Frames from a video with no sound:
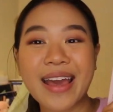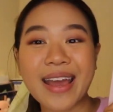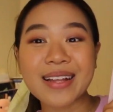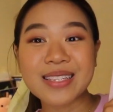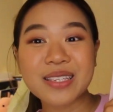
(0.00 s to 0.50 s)

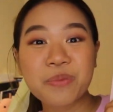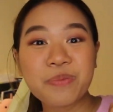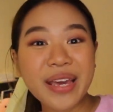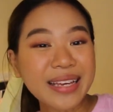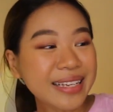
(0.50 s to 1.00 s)
It's
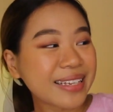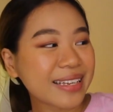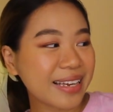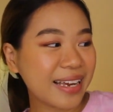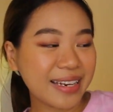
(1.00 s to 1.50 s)
pink
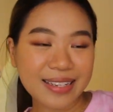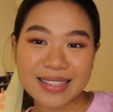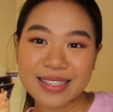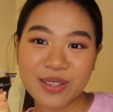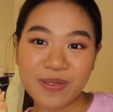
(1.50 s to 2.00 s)
and
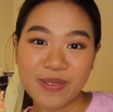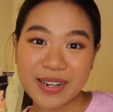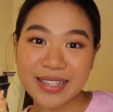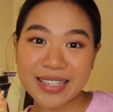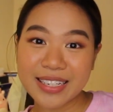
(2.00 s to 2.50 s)
it's
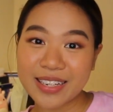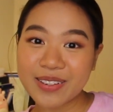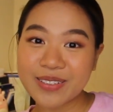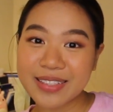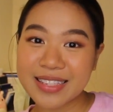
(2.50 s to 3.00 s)
really
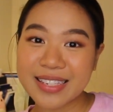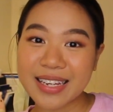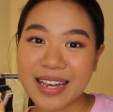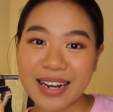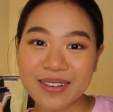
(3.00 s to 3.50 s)
cute
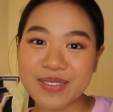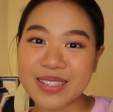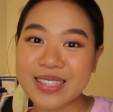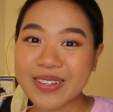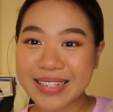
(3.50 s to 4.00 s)
and I'm
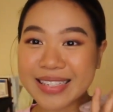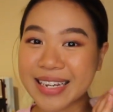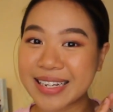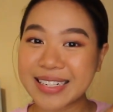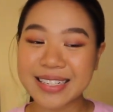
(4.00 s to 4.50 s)
so
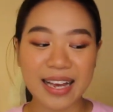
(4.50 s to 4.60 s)
excited.